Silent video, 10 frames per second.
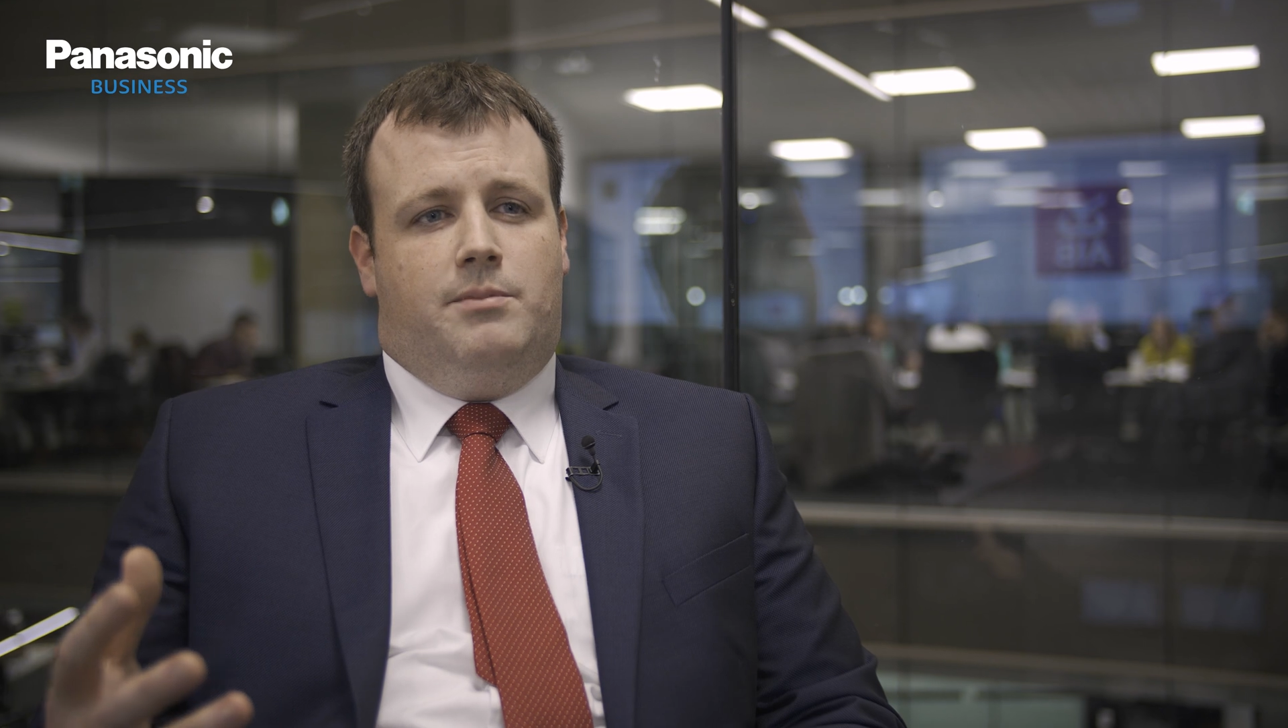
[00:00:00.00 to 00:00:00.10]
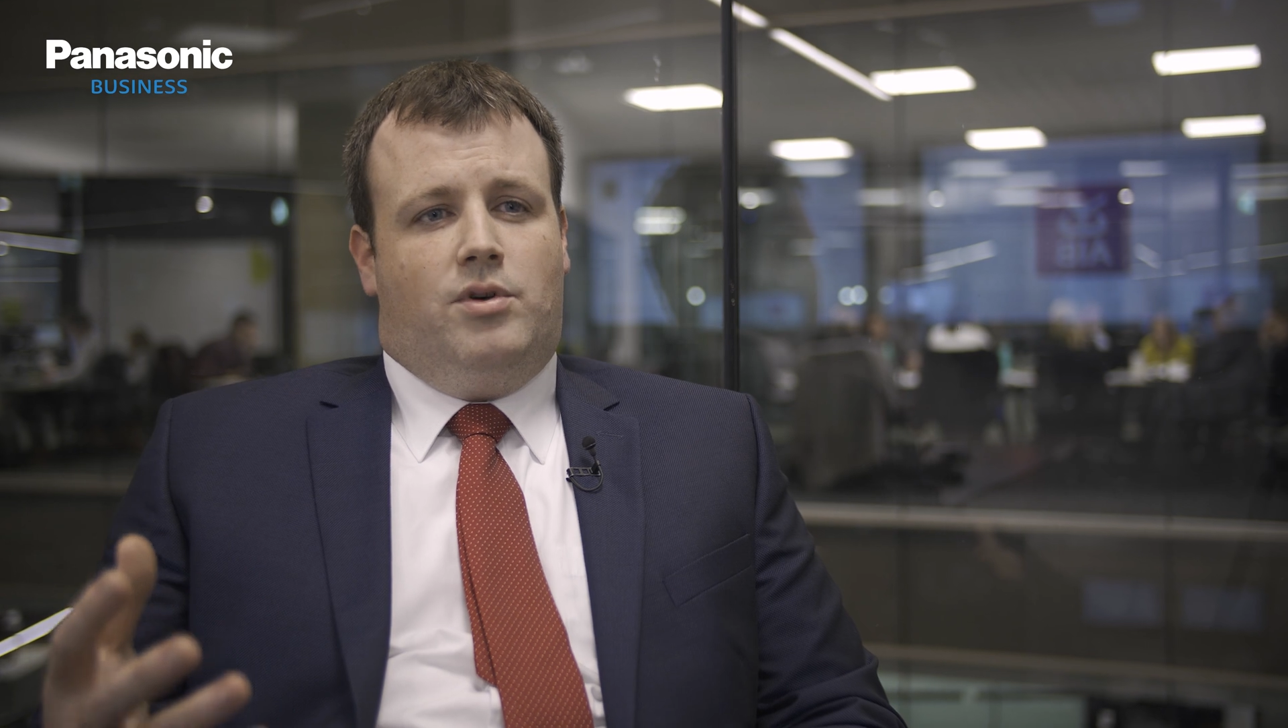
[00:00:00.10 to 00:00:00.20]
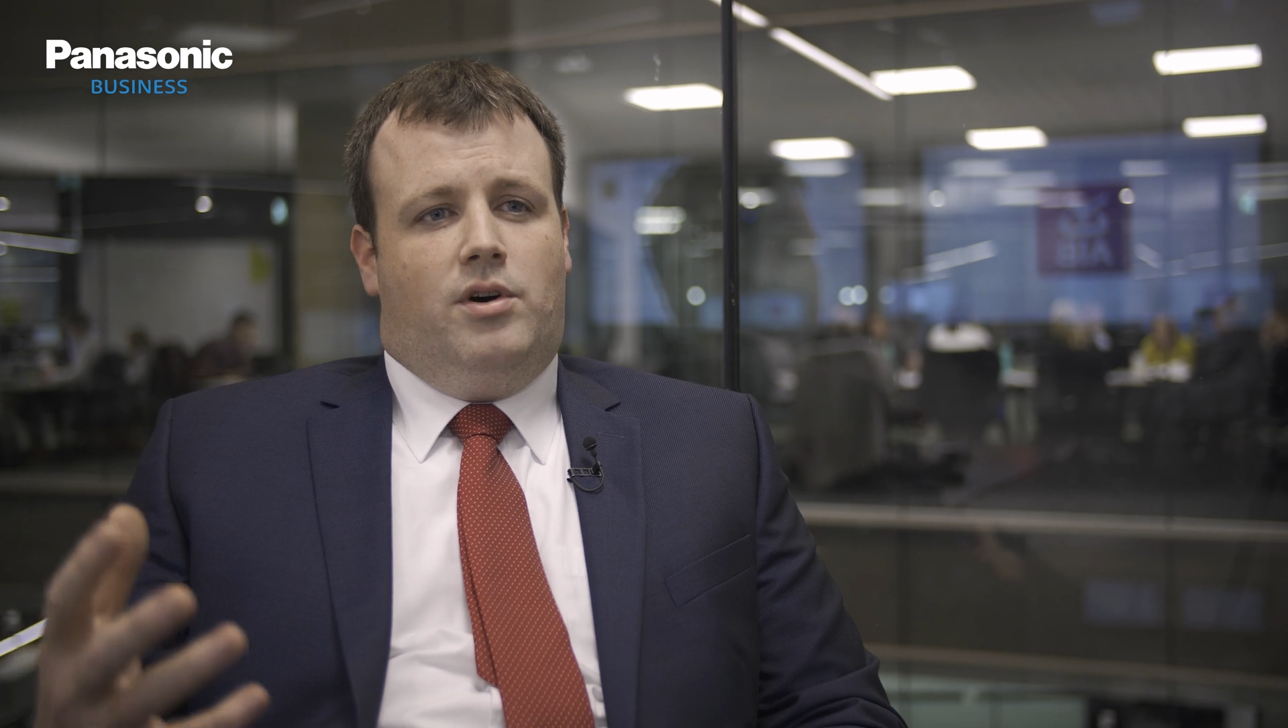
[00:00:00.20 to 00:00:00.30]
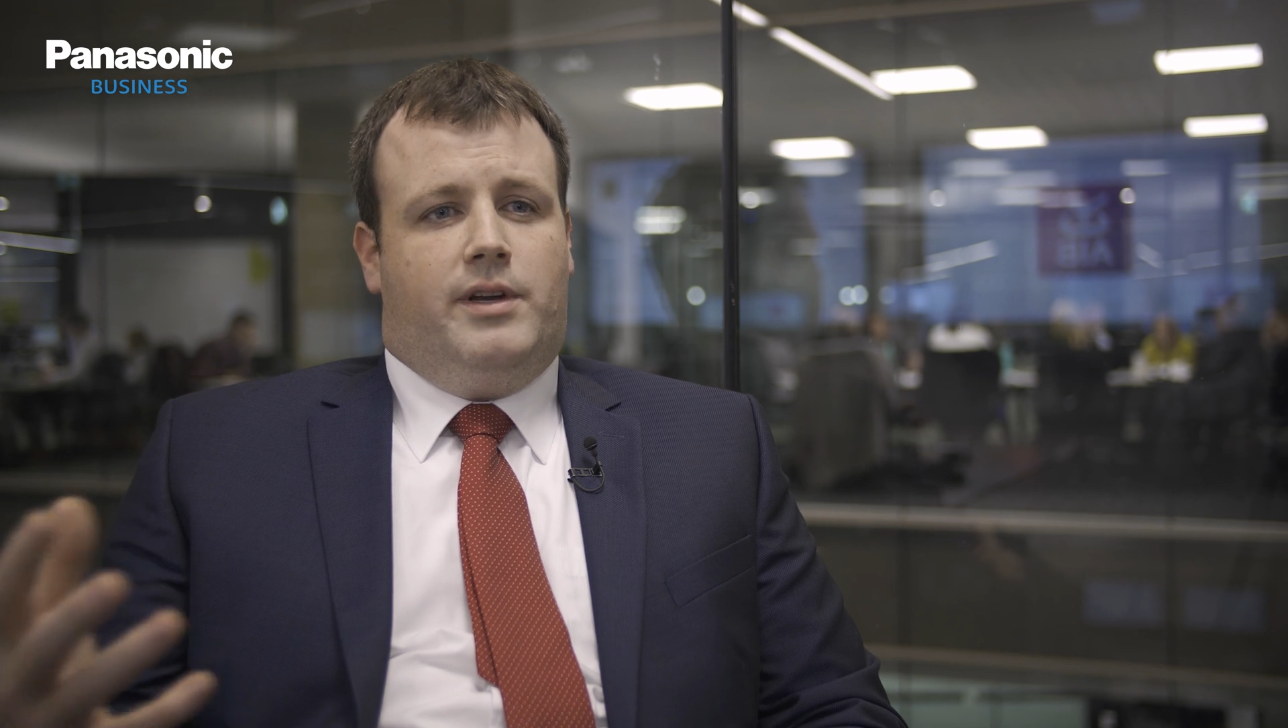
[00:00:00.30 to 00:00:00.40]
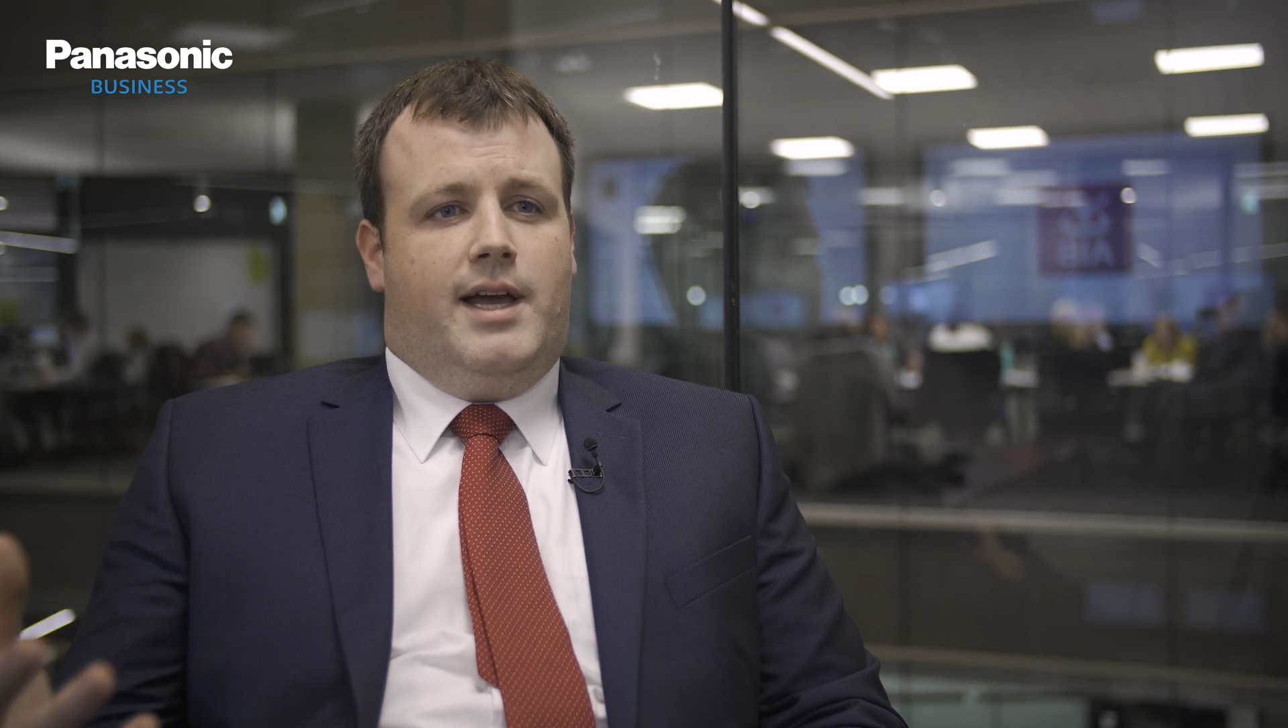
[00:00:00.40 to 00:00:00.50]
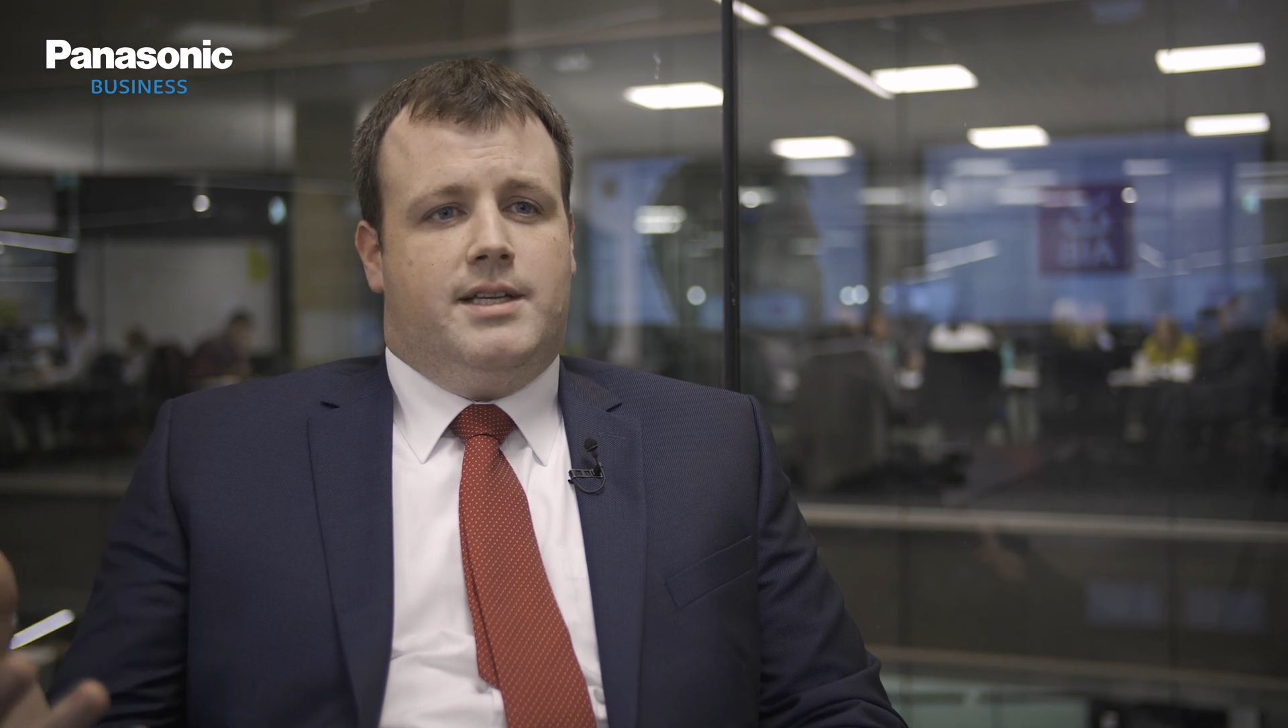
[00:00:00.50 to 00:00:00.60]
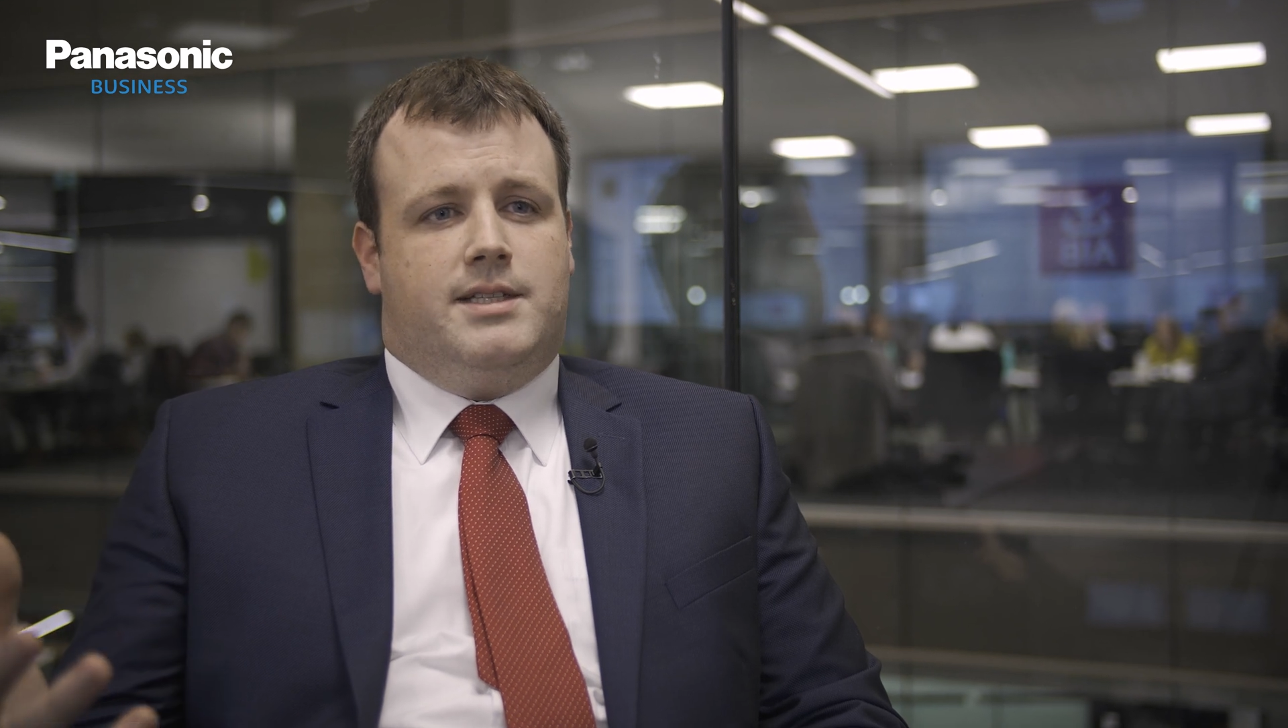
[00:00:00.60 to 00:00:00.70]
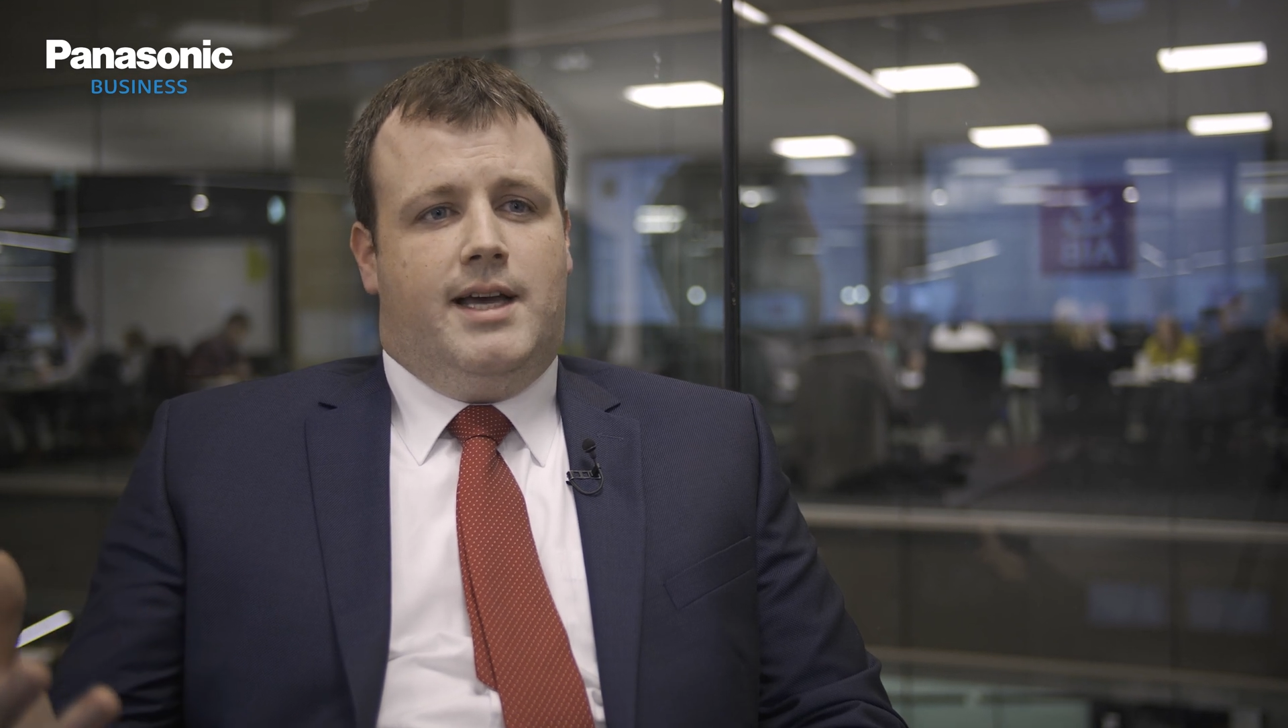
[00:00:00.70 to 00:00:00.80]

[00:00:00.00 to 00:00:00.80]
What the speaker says: broadcast